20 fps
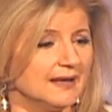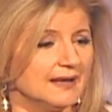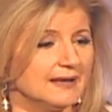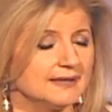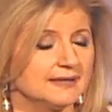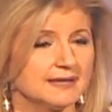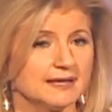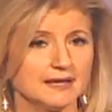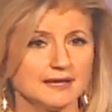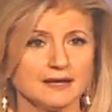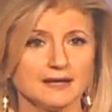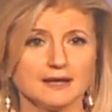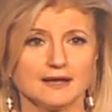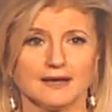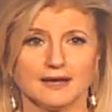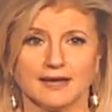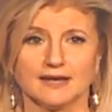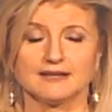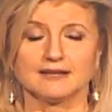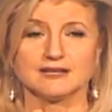He
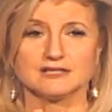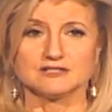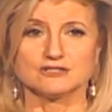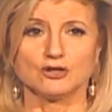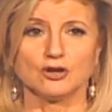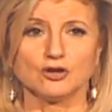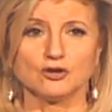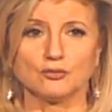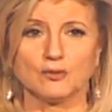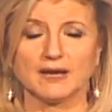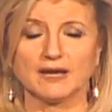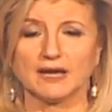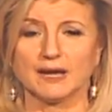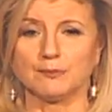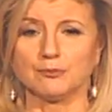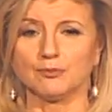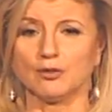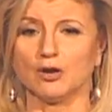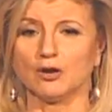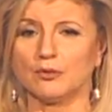had his own
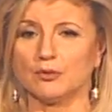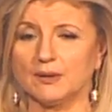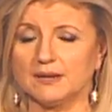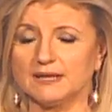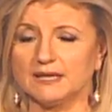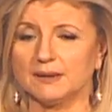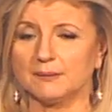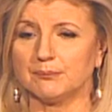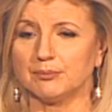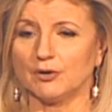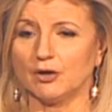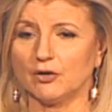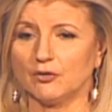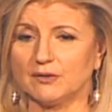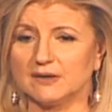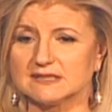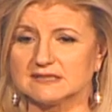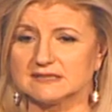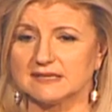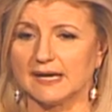wake-up call when he
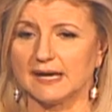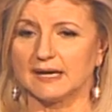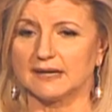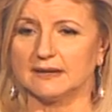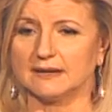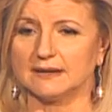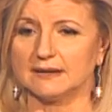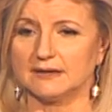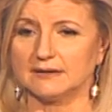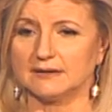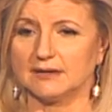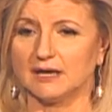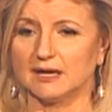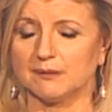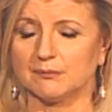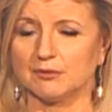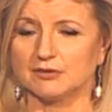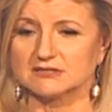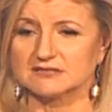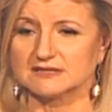broke his neck in a
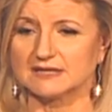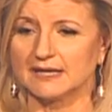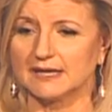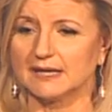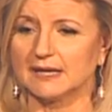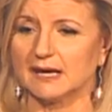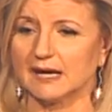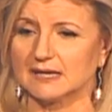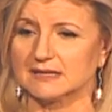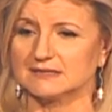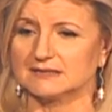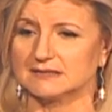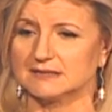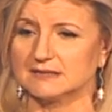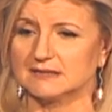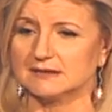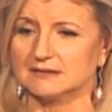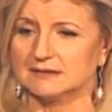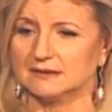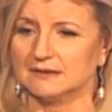terrible skiing
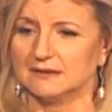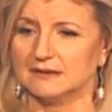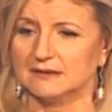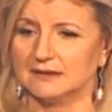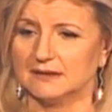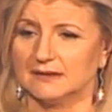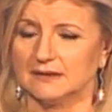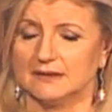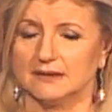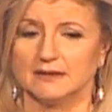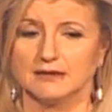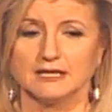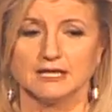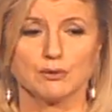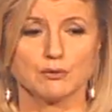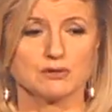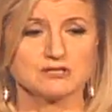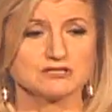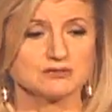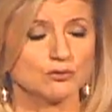accident.
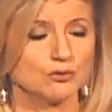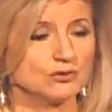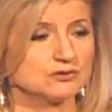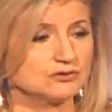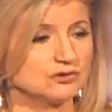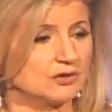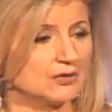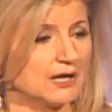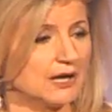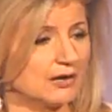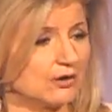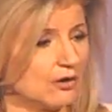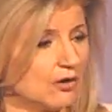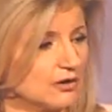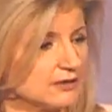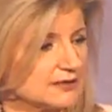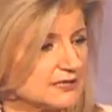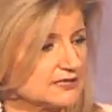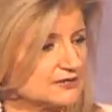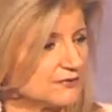He was hooked on
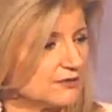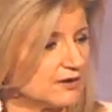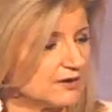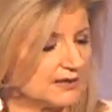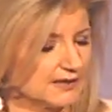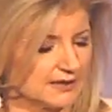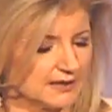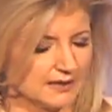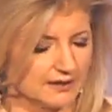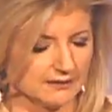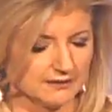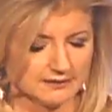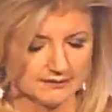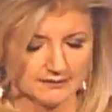narcotics for a year,